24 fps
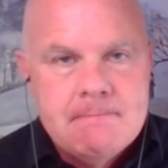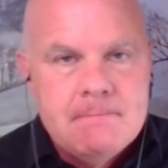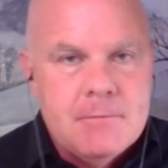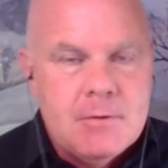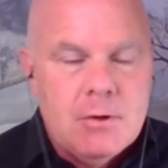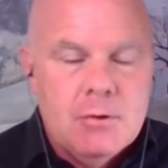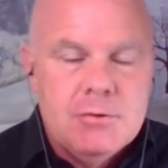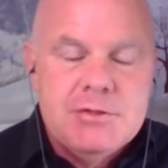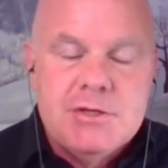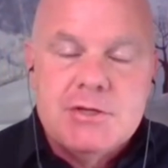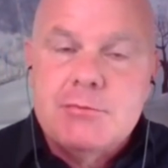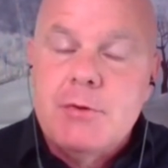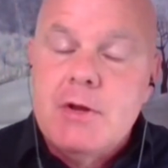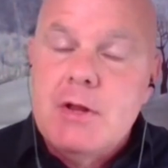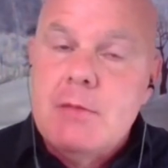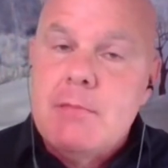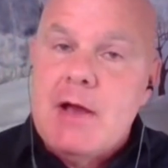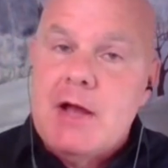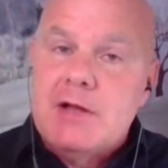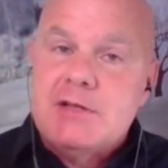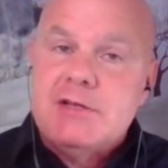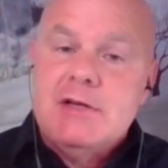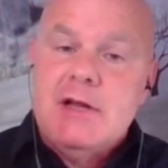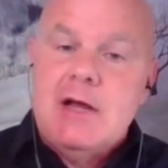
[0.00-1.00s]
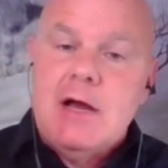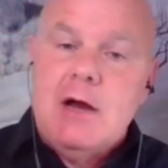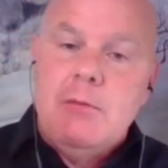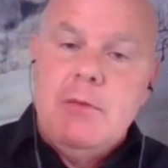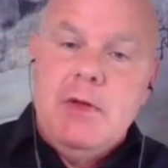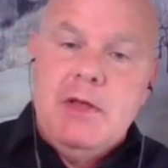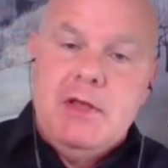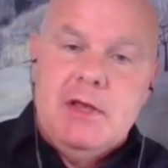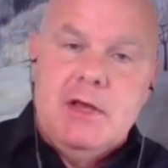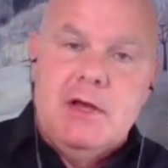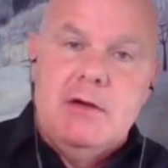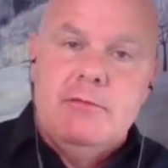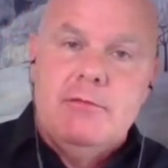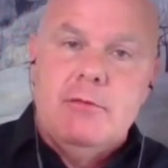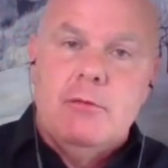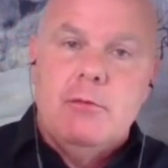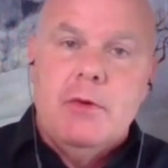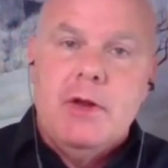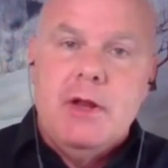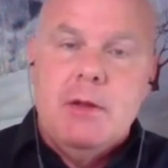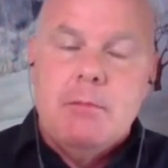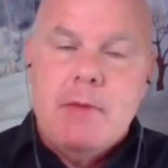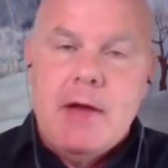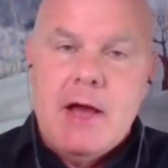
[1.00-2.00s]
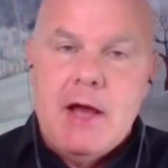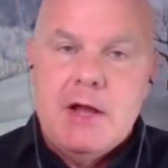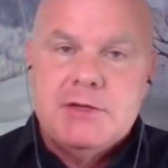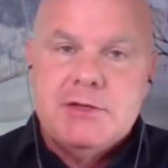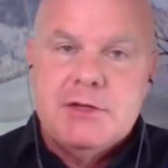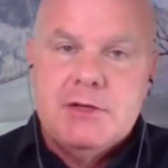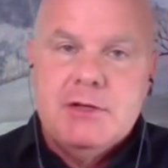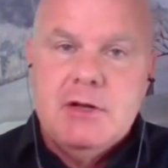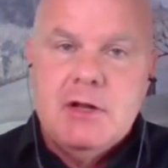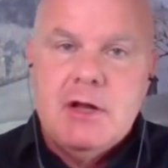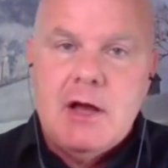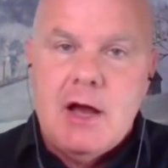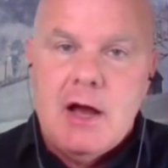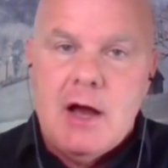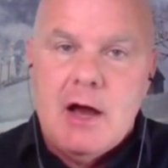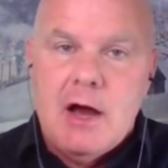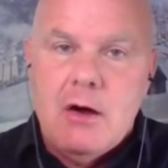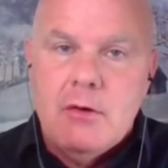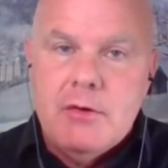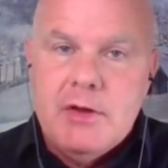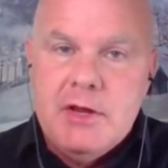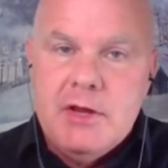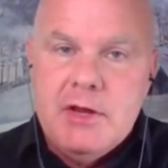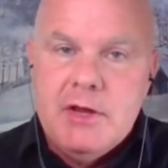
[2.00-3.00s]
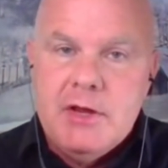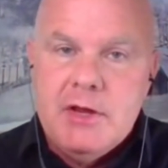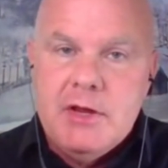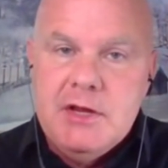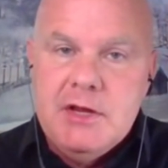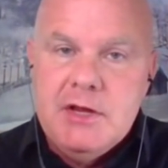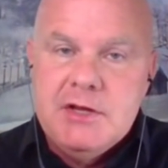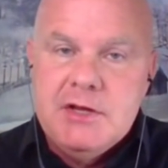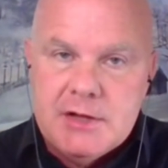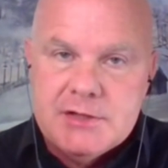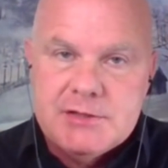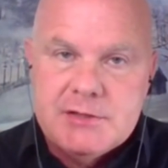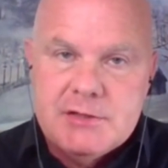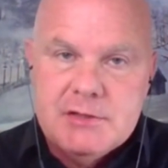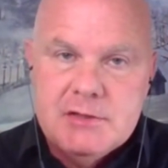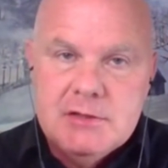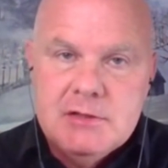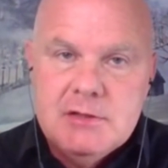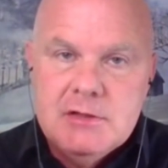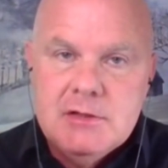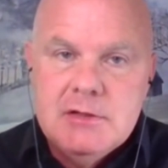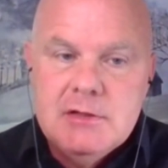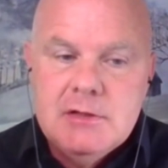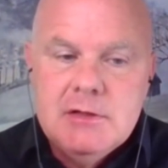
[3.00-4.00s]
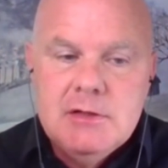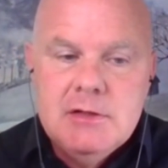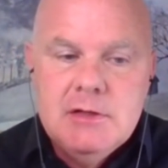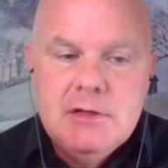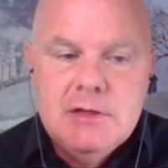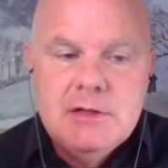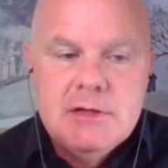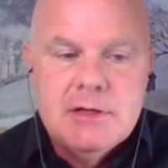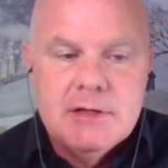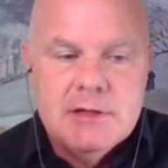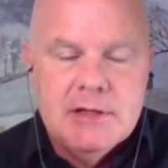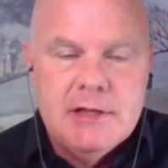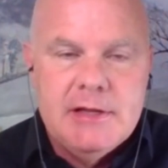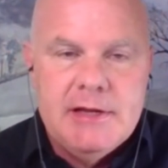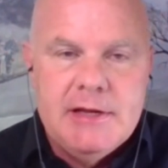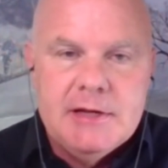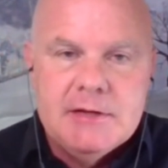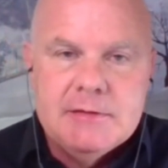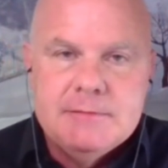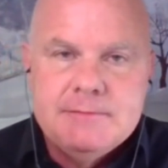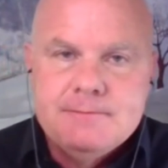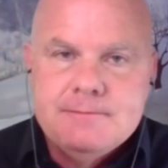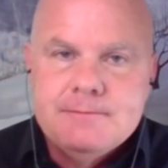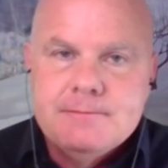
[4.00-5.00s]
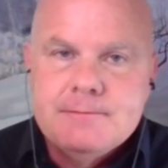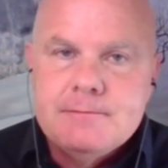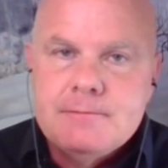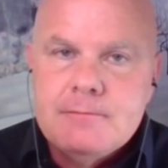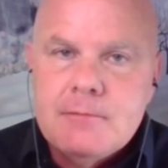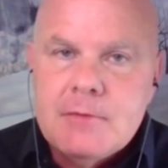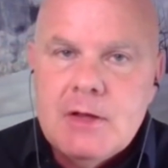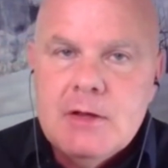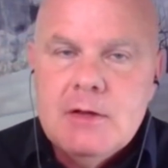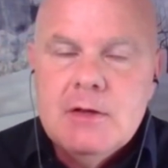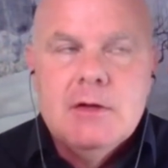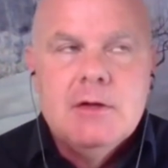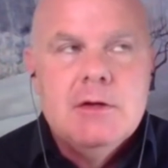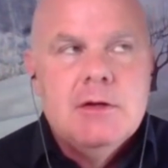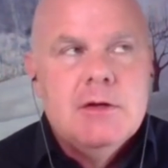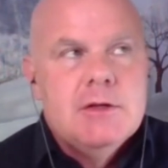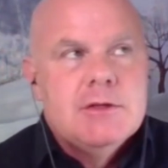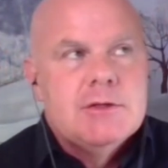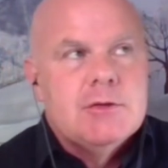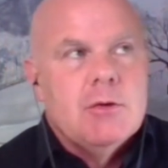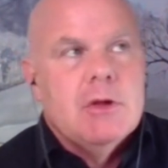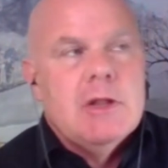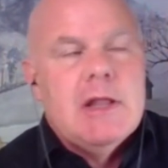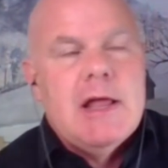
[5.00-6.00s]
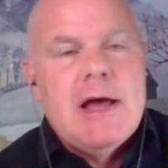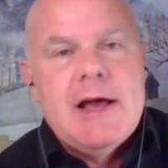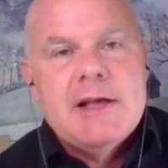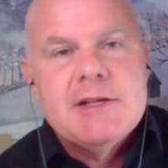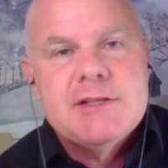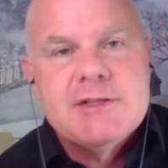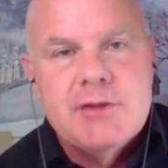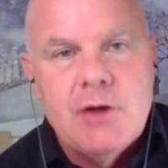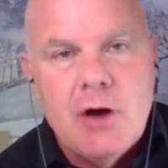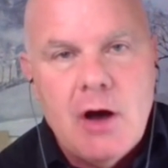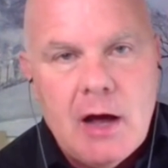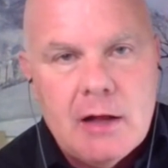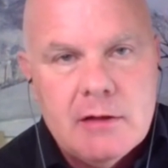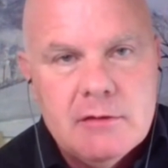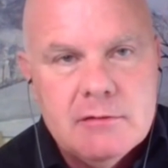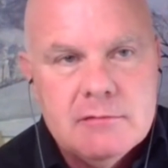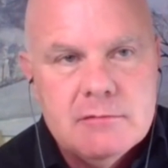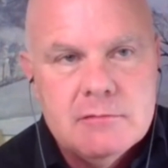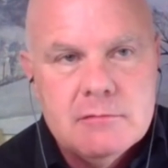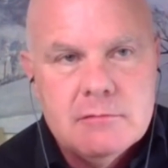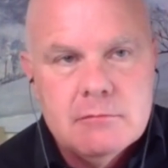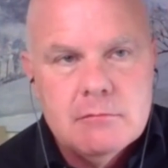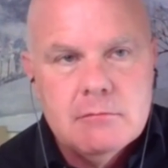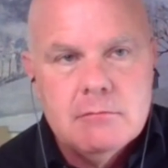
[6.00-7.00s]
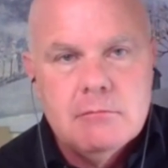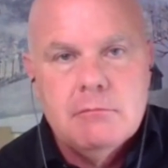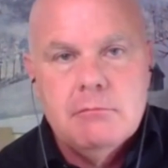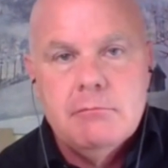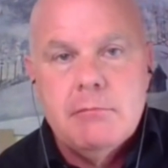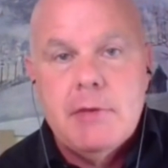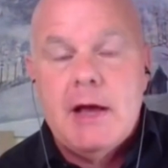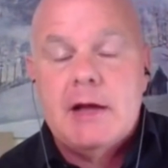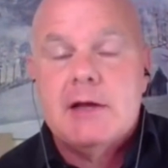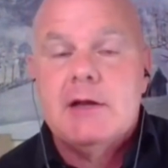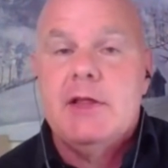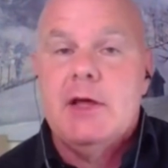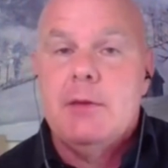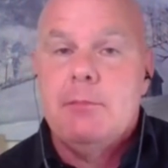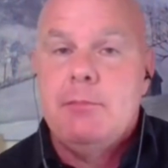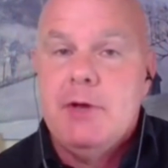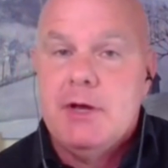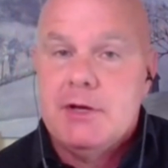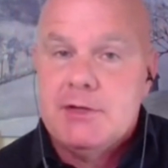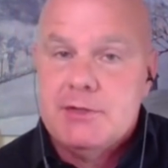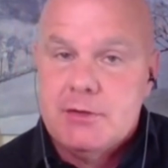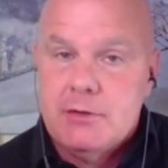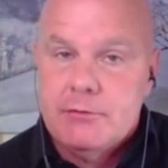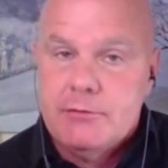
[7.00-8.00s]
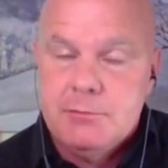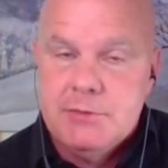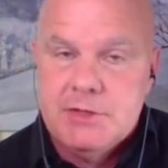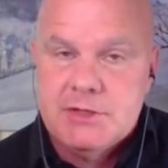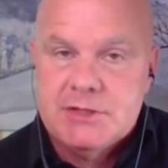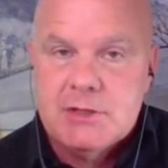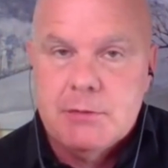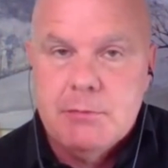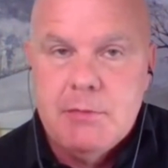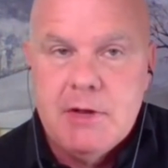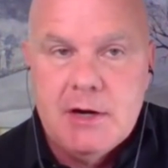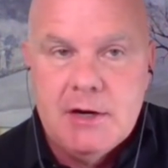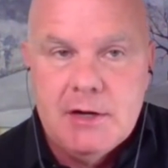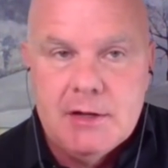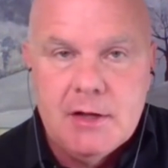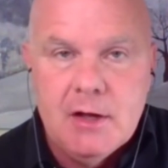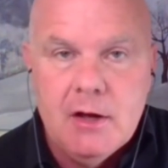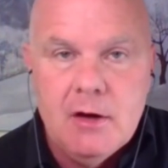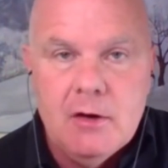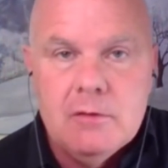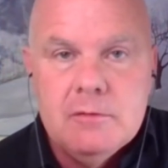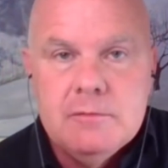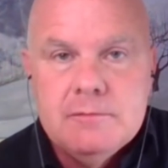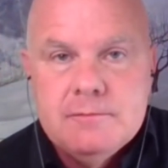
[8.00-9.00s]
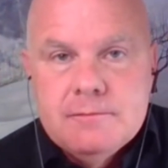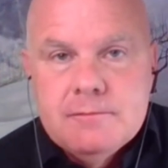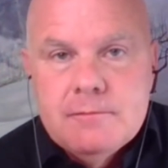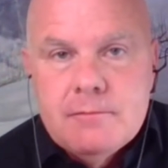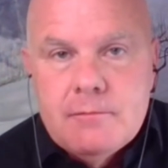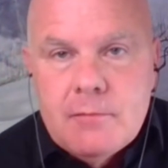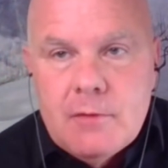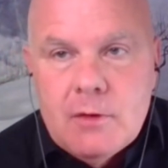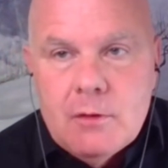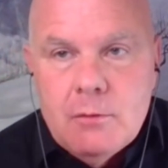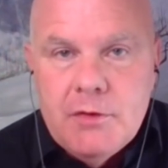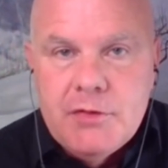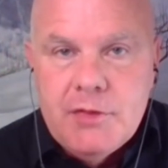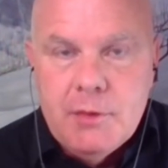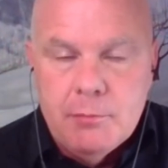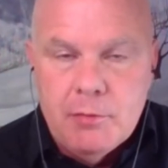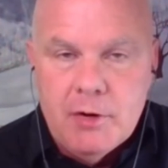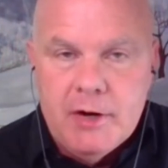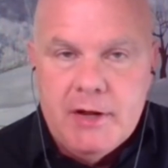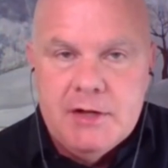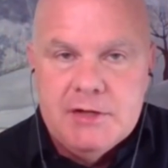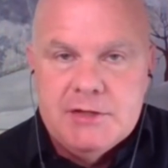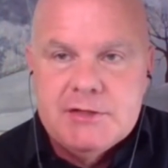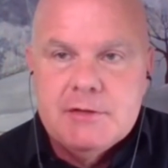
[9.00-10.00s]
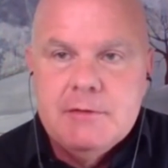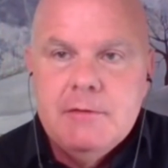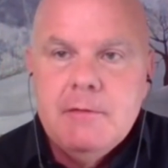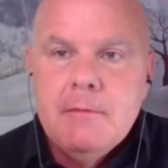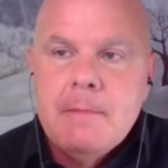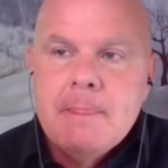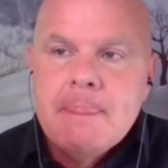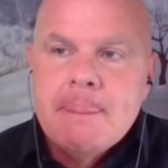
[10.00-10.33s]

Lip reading: Don't just reimagine how we give, reimagine how each of us can lead. So a last thought, back to that picture from just a minute ago with the bridge.